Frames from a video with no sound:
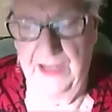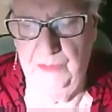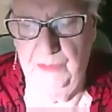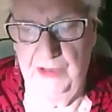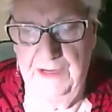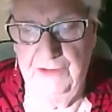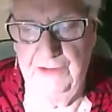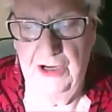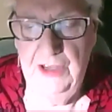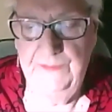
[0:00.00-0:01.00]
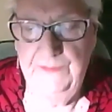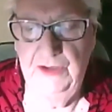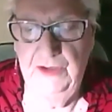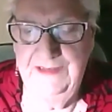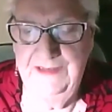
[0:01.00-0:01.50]
whatever, you
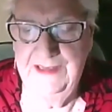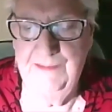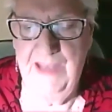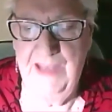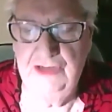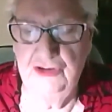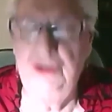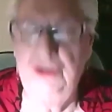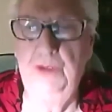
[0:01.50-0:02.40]
need to make sure your